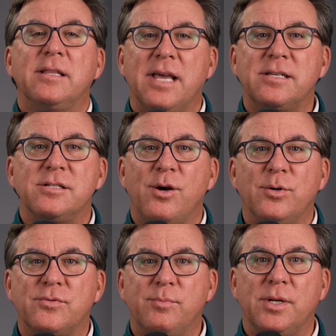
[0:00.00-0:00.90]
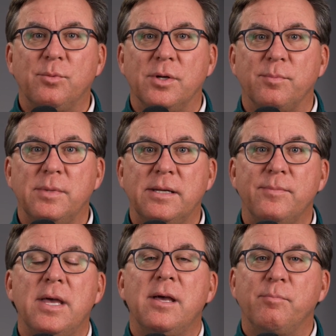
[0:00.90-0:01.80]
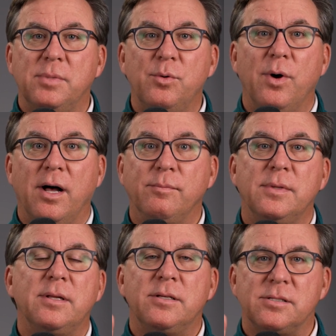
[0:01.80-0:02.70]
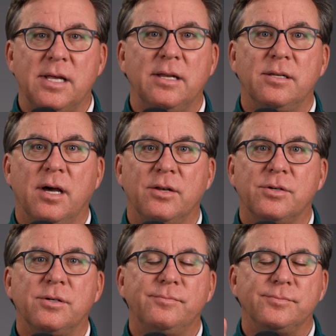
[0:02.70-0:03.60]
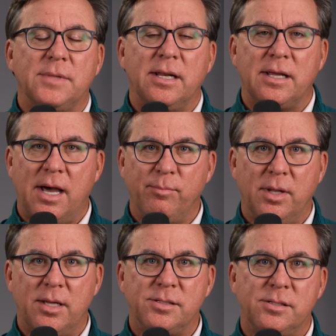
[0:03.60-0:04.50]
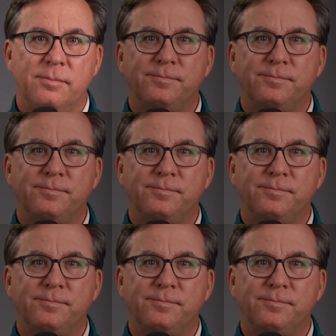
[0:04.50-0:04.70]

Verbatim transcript: Thanks as always for being with me. Be well, stay in touch, and God bless.